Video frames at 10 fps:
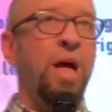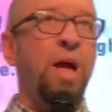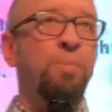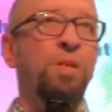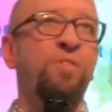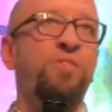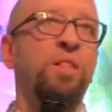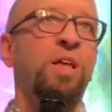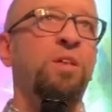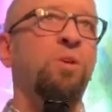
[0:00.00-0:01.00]
I believe if you
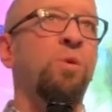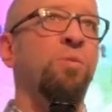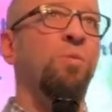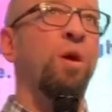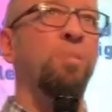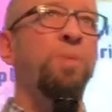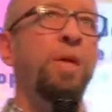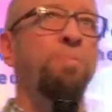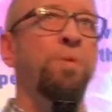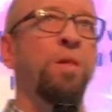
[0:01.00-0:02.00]
let go of the wrong
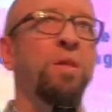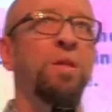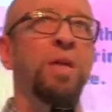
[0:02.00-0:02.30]
people,